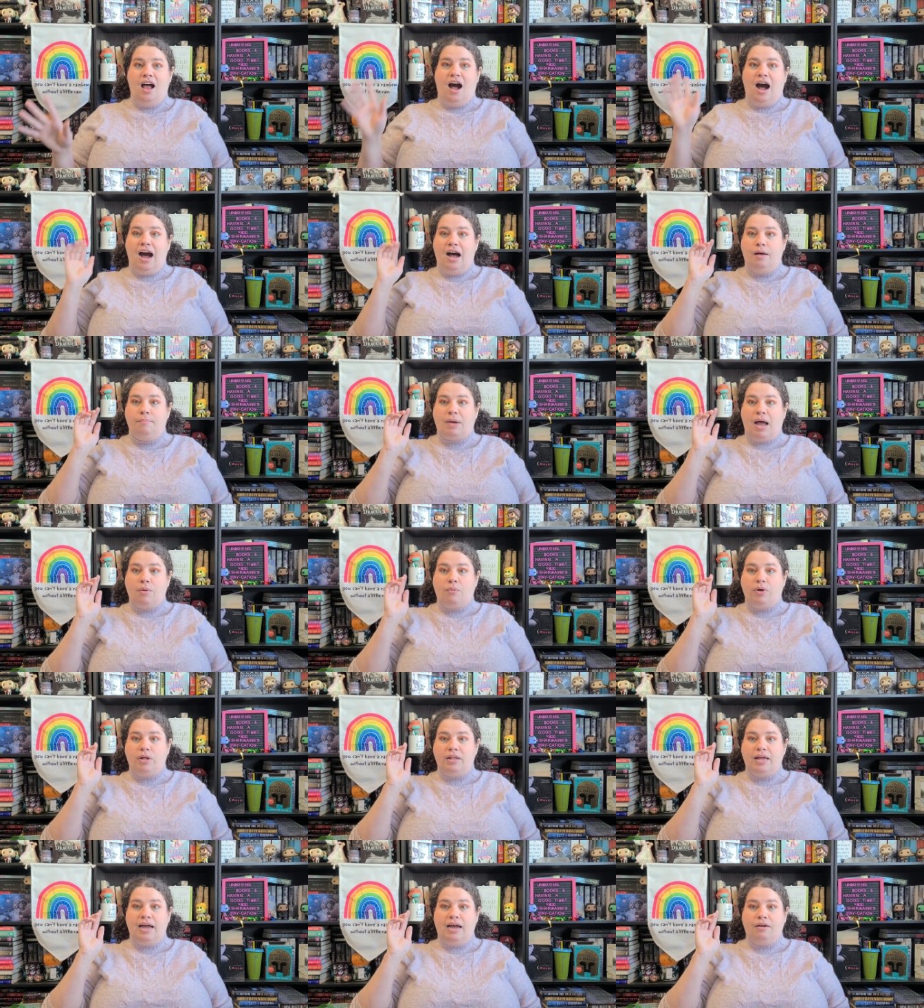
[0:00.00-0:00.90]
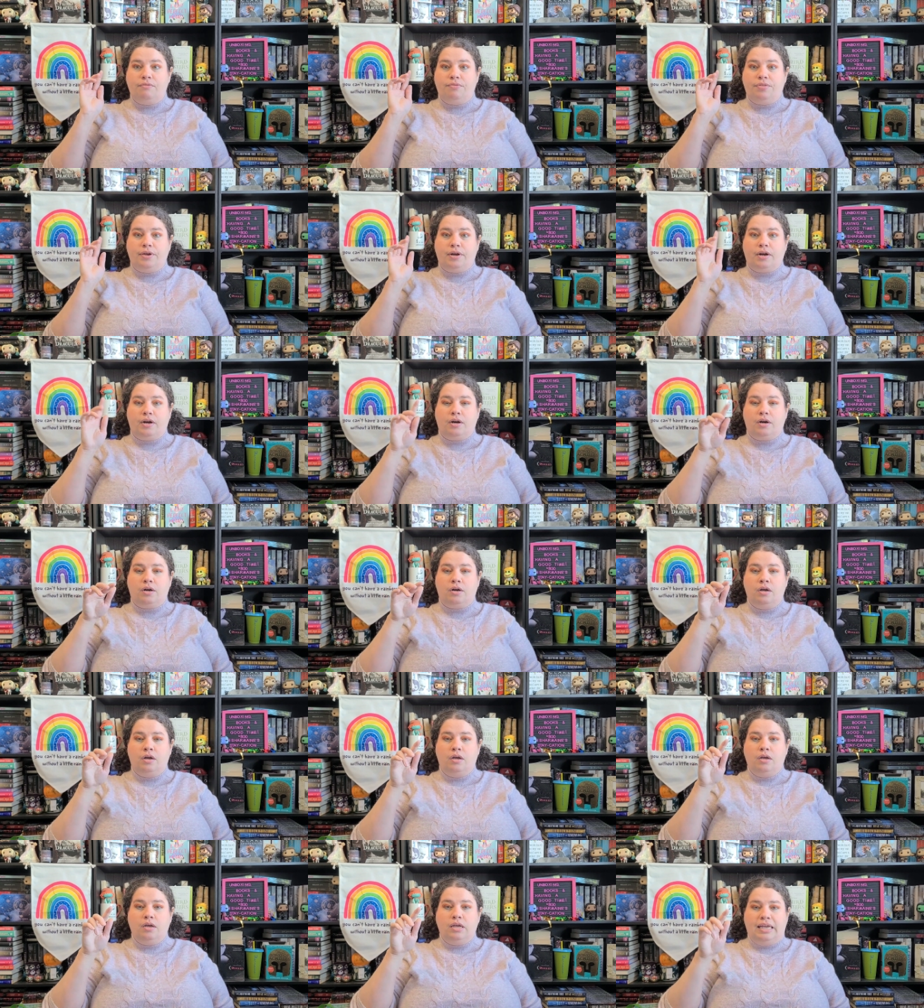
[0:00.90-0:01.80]
Um, I will have their
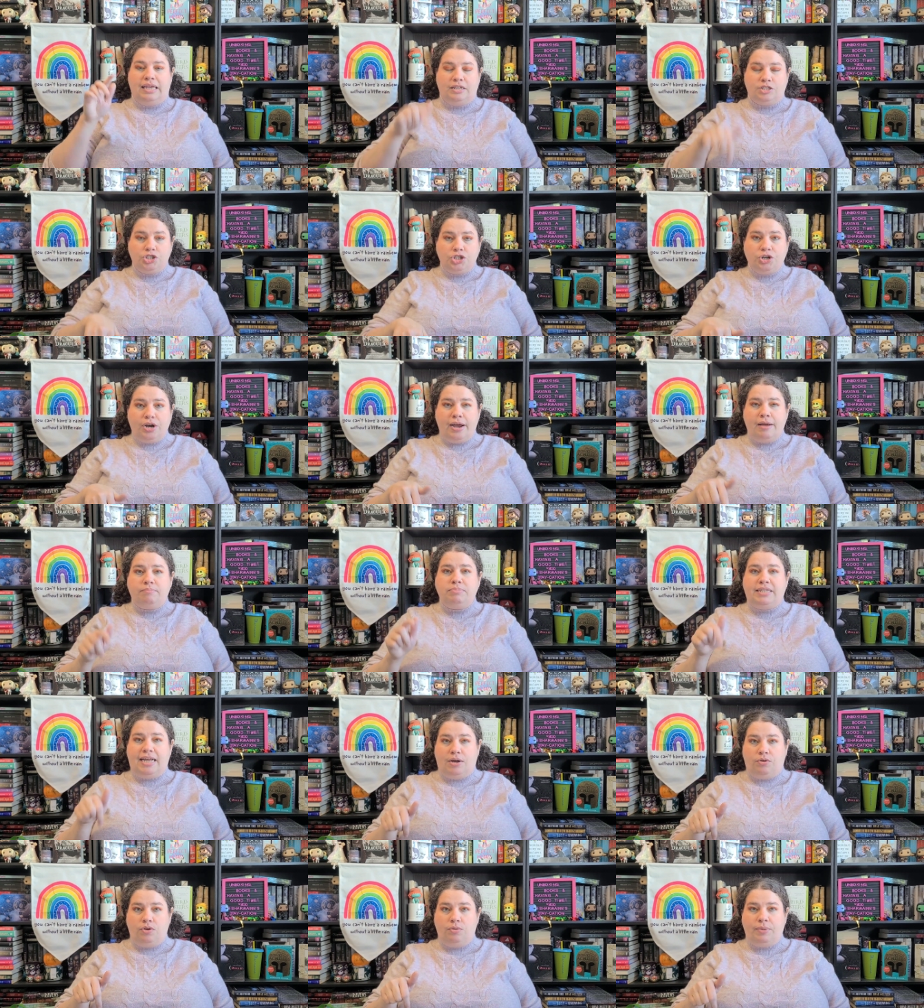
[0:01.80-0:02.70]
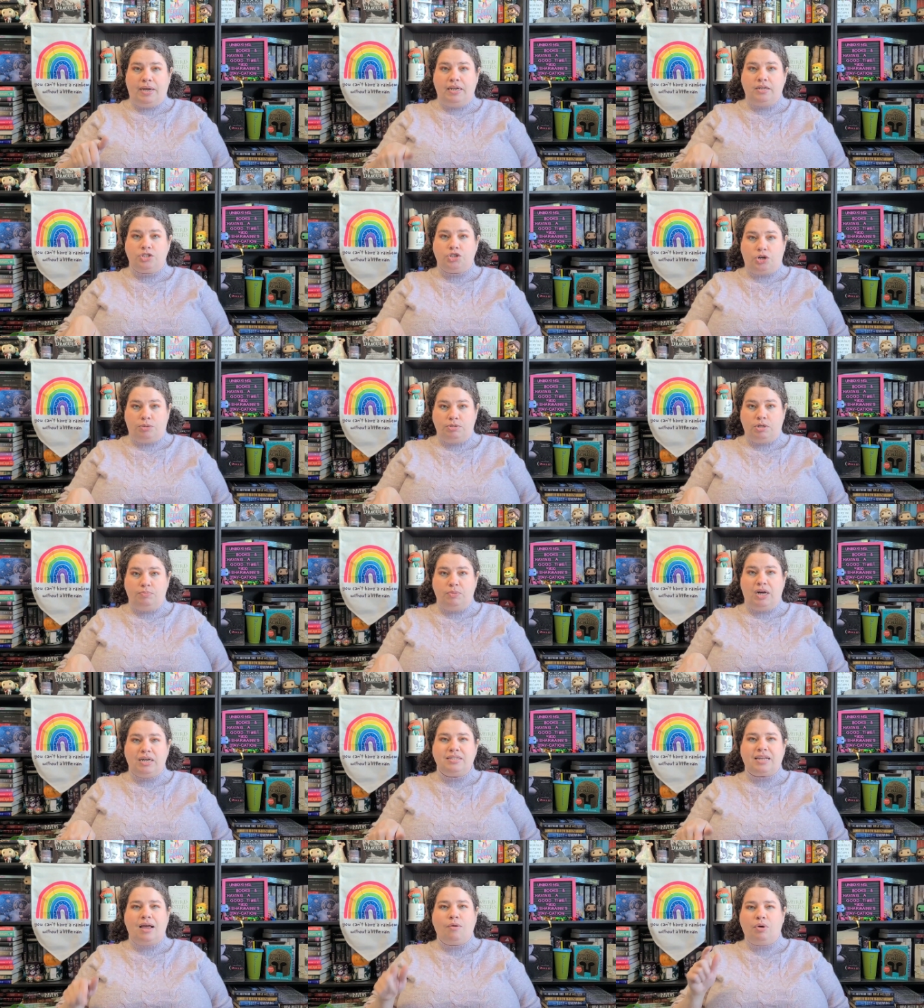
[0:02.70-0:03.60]
Instagram down in my description
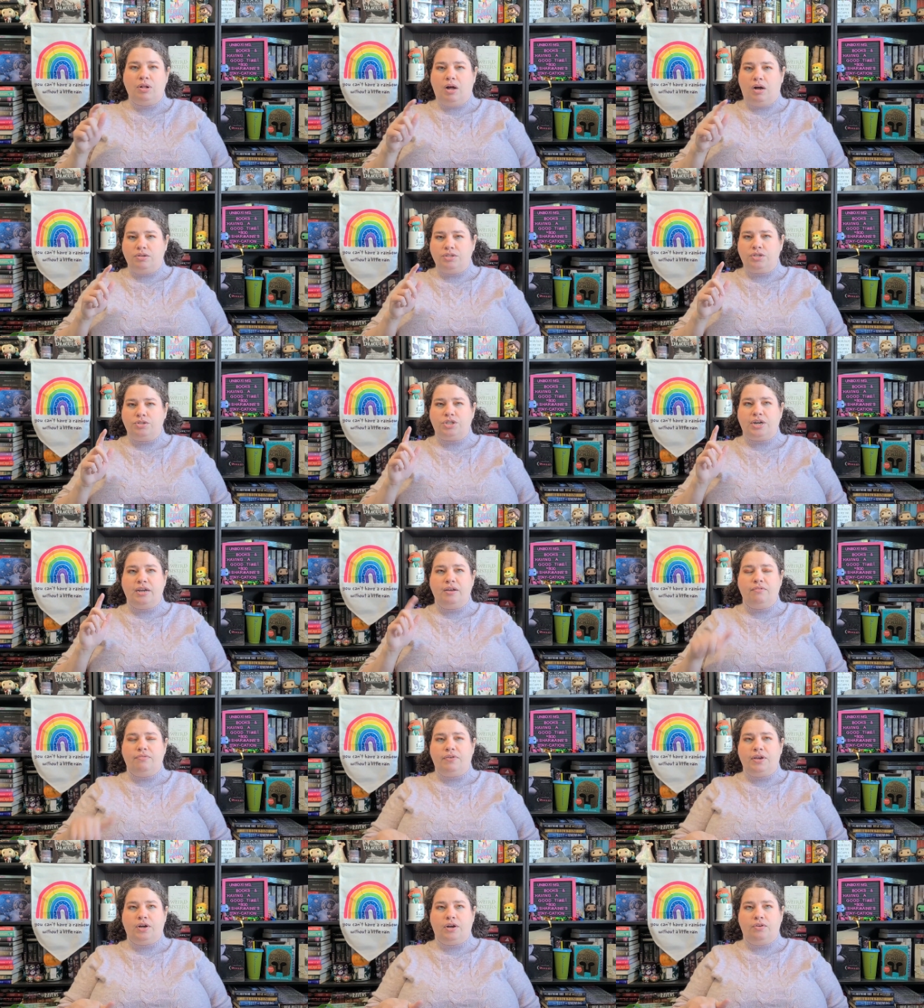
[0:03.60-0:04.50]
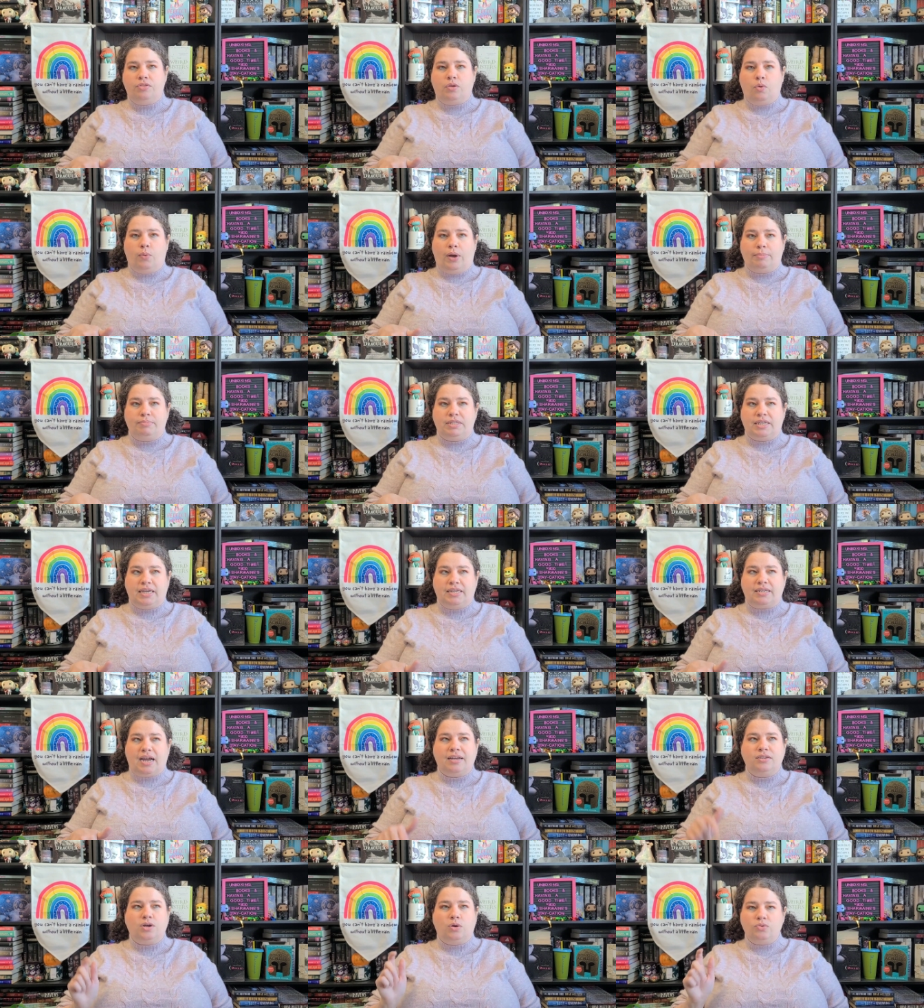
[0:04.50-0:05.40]
box. I will also try and figure out the website.
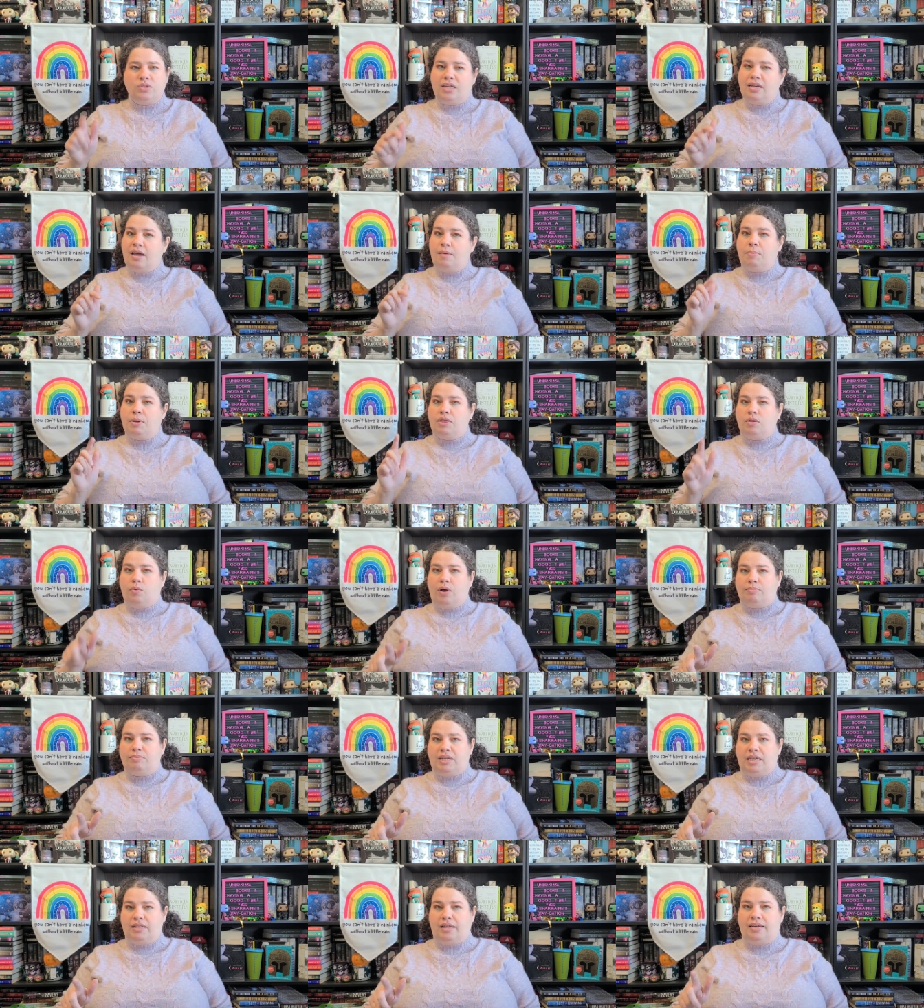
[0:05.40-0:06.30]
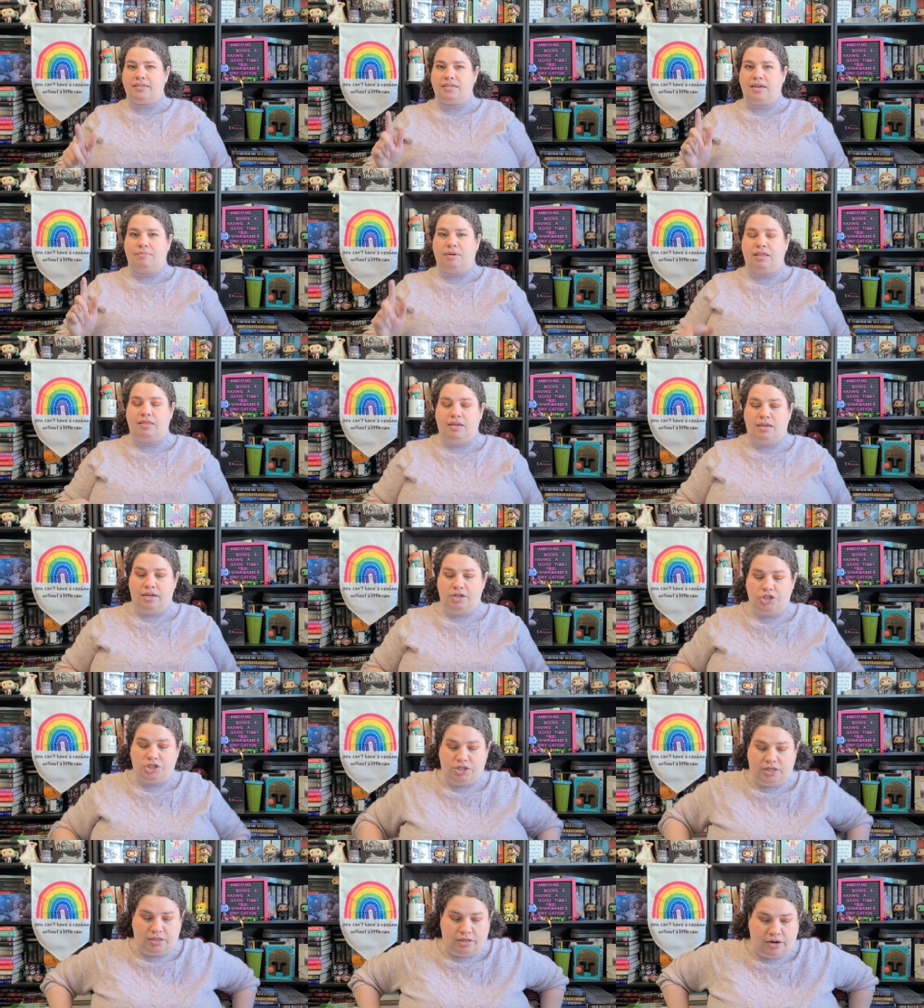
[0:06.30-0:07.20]
I don't think I put the website last time. I think I
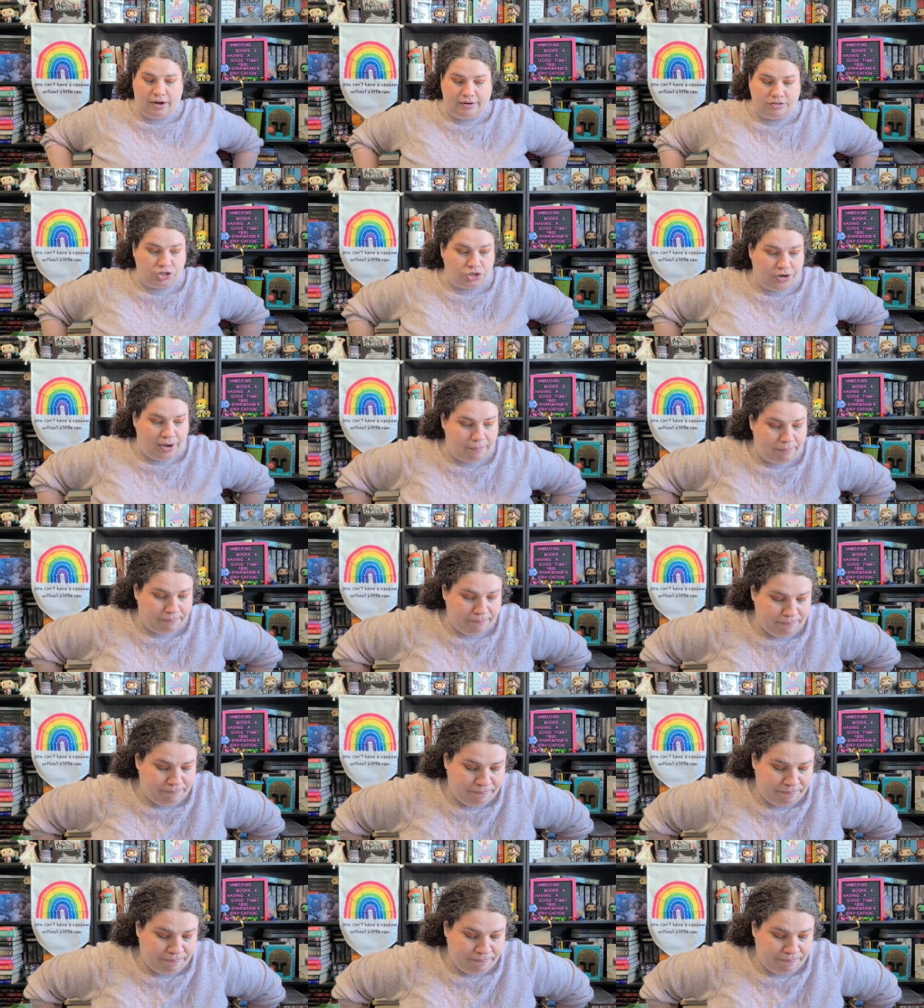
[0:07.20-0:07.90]
just did their Instagram.